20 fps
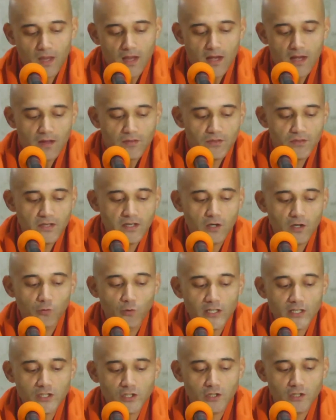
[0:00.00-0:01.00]
the
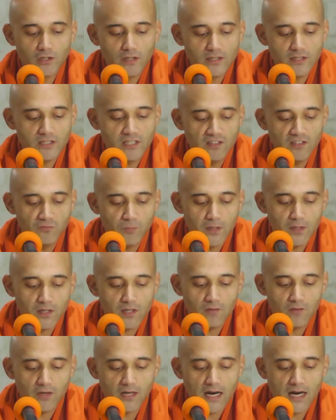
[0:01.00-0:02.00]
original achievement
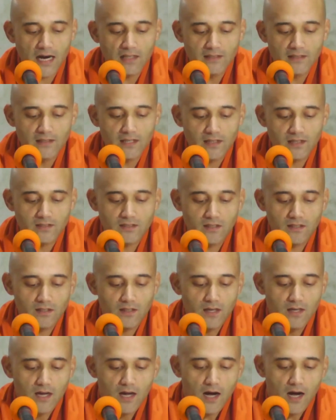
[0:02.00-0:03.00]
of a Kalidasa,
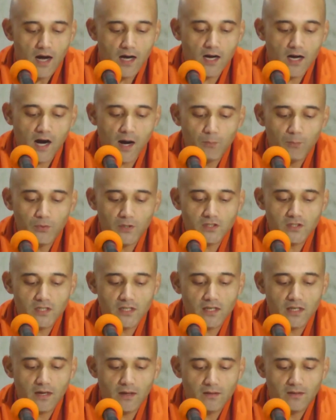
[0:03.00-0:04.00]

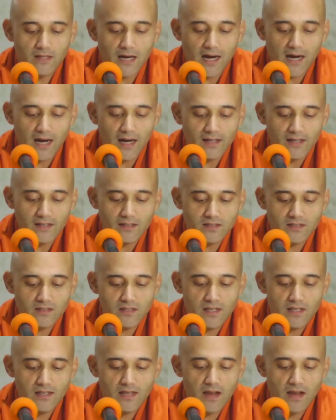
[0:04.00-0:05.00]
accomplishing the highest
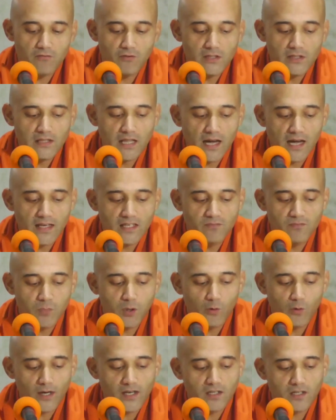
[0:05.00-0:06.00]
in every line of
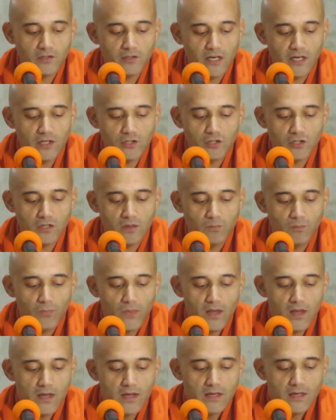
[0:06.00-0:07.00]
poetic creation,
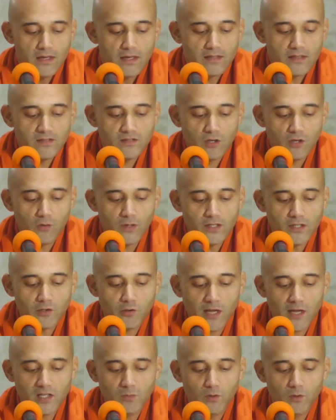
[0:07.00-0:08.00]
is so
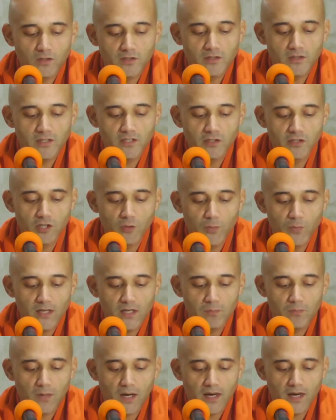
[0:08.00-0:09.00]
incredible to the
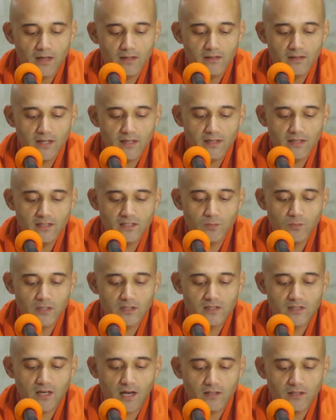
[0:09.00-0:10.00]
European mind that it has been
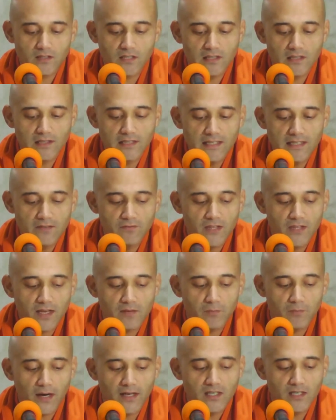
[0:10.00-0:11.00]
sought to cleave that
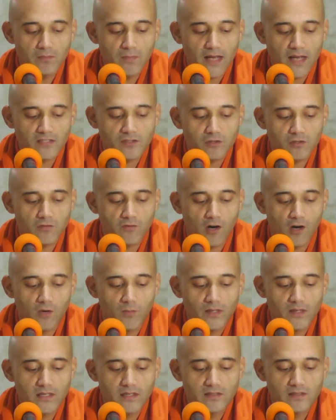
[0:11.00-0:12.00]
mighty master of
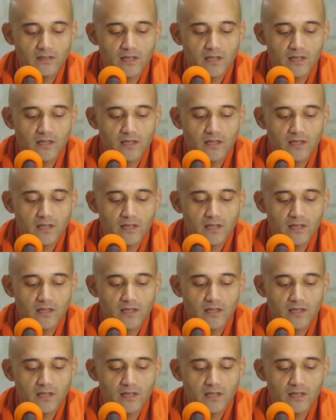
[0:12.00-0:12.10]
harmonies